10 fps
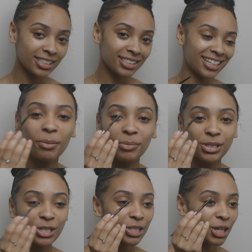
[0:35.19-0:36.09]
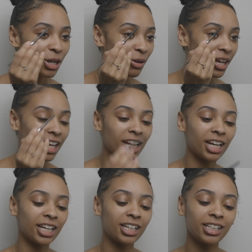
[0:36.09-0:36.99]
But you're just gonna go ahead
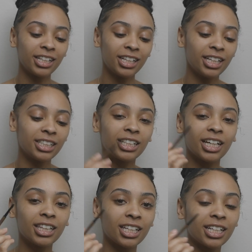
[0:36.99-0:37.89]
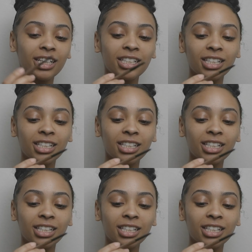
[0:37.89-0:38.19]
and take this.